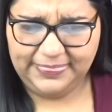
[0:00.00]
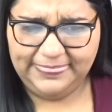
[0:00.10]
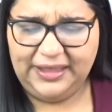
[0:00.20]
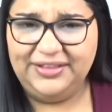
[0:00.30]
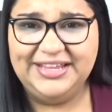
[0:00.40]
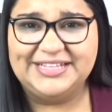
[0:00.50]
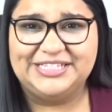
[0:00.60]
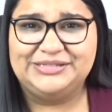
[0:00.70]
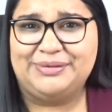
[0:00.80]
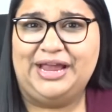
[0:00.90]
not only
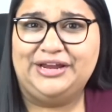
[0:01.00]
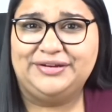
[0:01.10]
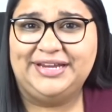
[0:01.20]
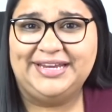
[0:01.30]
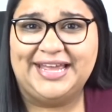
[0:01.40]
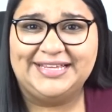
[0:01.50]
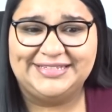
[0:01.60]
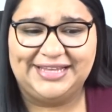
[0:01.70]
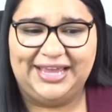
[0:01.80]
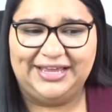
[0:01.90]
inspiring
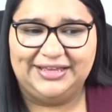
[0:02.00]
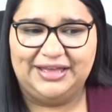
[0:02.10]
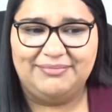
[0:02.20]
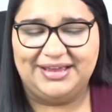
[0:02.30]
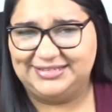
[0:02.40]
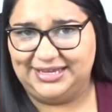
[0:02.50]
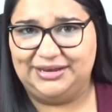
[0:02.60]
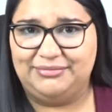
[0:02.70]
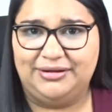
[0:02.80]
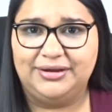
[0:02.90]
as like a Mexican
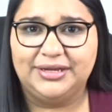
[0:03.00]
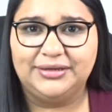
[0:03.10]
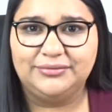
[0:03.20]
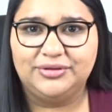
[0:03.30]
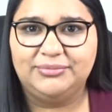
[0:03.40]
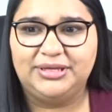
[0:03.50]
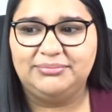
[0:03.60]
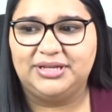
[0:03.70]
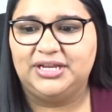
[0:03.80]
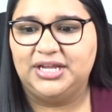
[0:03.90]
American woman,
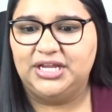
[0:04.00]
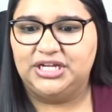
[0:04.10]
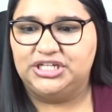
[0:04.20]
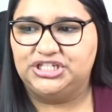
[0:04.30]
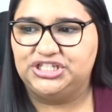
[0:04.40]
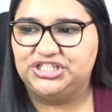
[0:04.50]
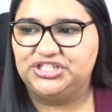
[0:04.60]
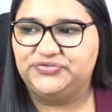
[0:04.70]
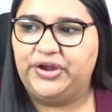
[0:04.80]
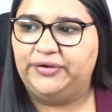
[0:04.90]
but she's
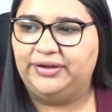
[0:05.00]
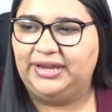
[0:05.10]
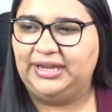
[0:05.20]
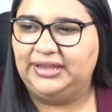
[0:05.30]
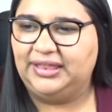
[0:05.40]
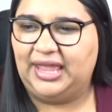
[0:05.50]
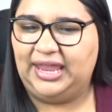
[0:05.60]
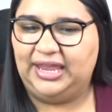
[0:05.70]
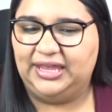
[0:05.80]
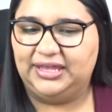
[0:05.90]
just very
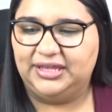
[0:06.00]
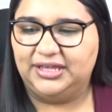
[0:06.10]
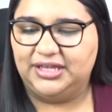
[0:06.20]
like